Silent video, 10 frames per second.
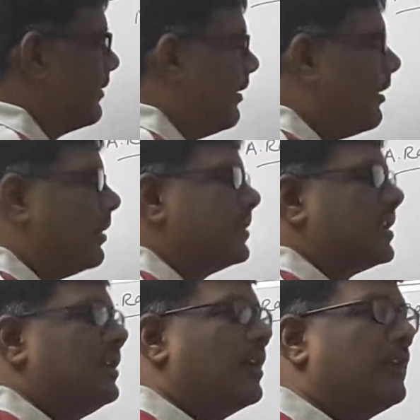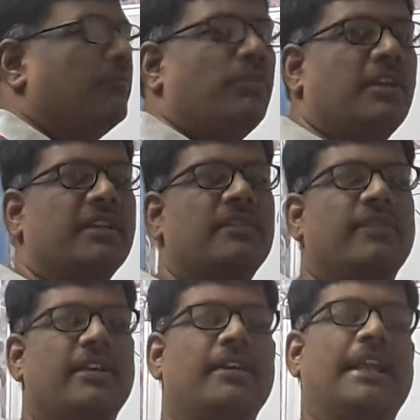All 3 are important
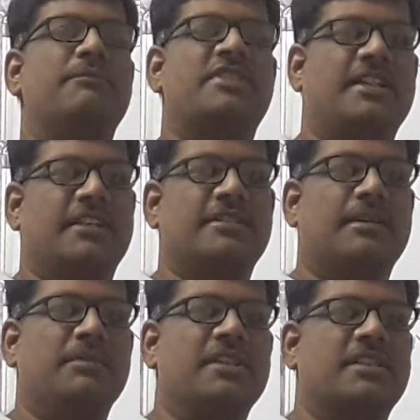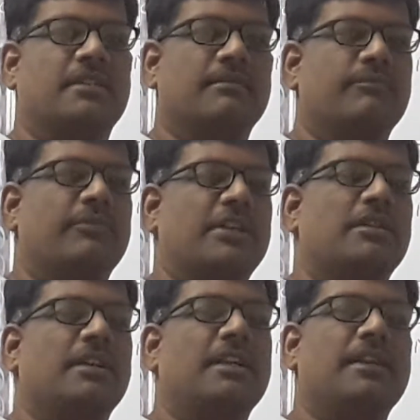for your MSET examination,
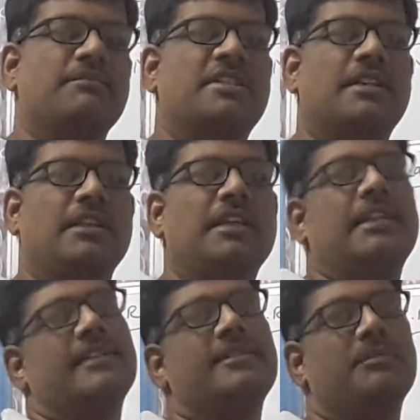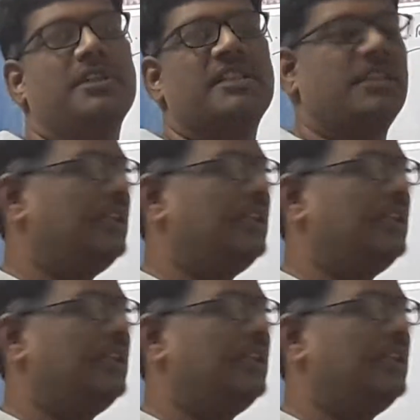particularly MSET NEET examination.